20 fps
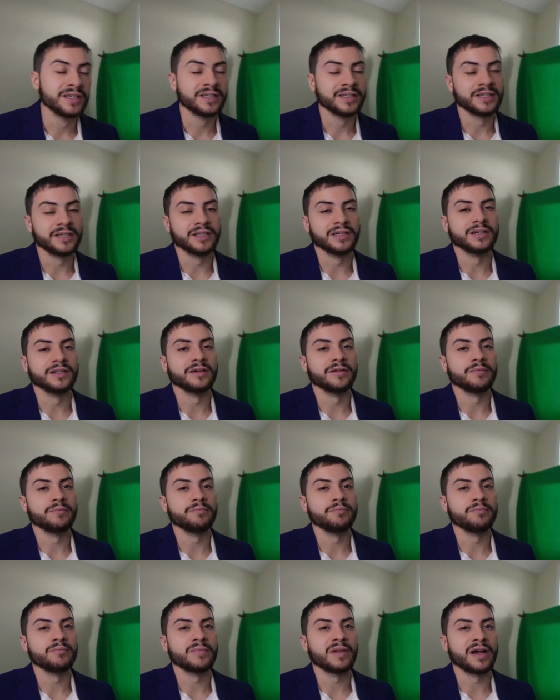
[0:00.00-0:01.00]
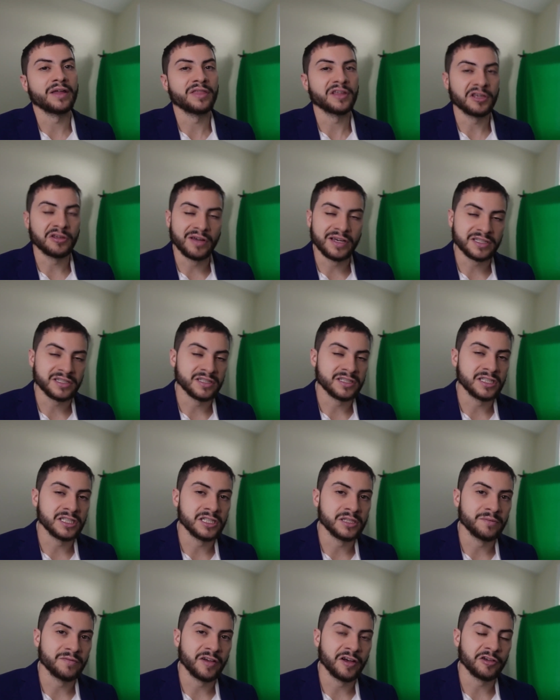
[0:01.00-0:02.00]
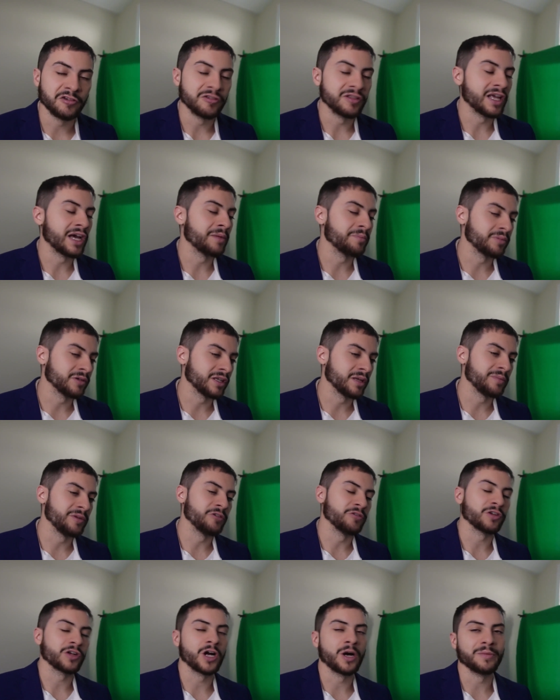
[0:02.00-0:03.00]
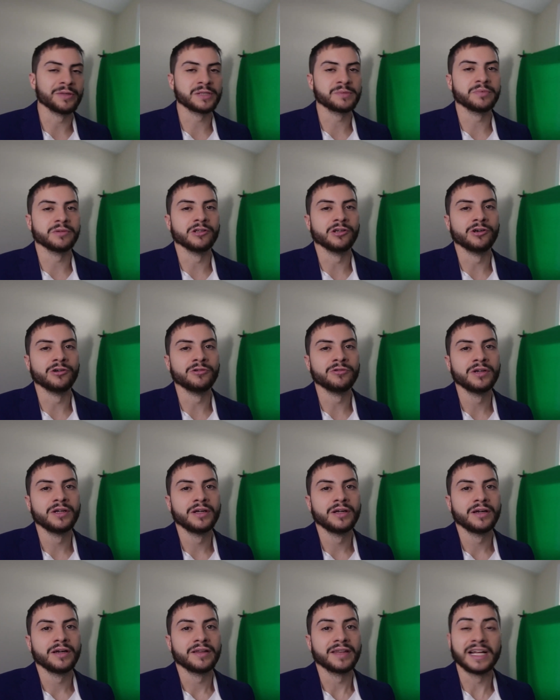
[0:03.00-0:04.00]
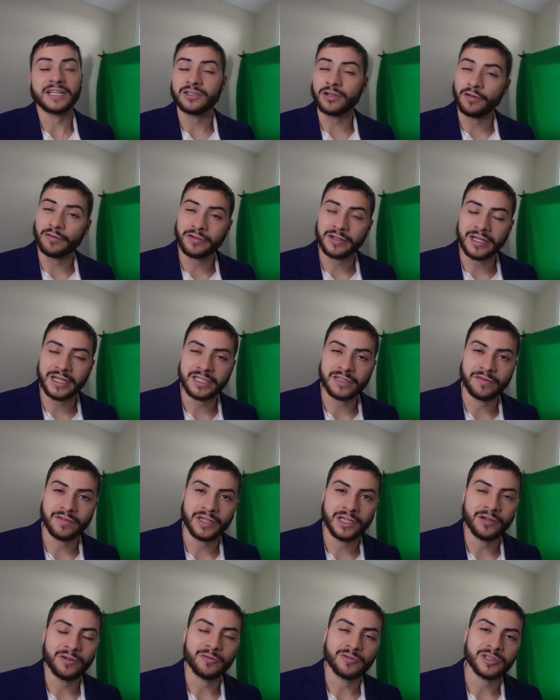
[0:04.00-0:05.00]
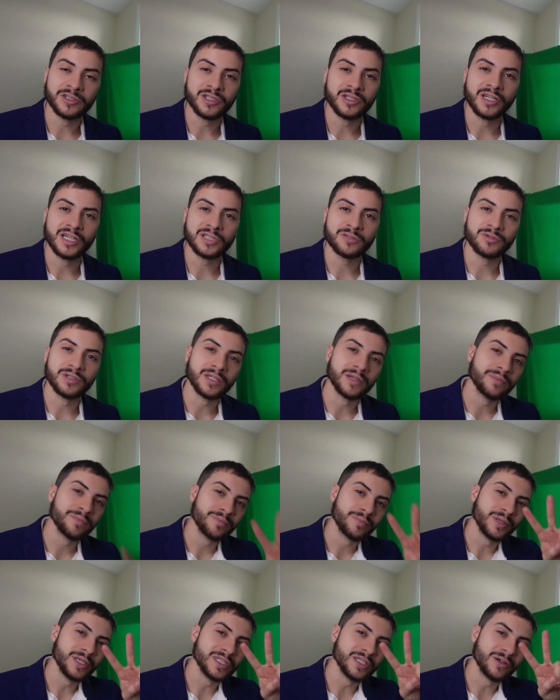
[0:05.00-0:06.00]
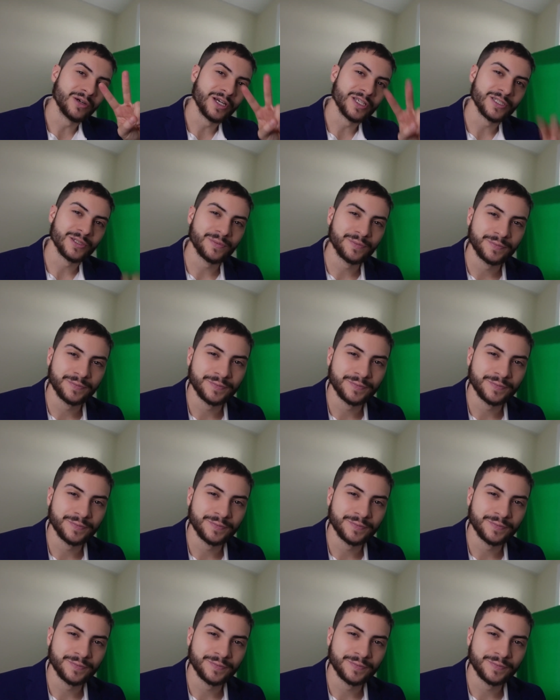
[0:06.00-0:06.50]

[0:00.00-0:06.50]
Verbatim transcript: Uh, I think you guys could see some value in that, but let me know in the comments below. That's all for today's video, and we'll see you next week. Peace out, guys.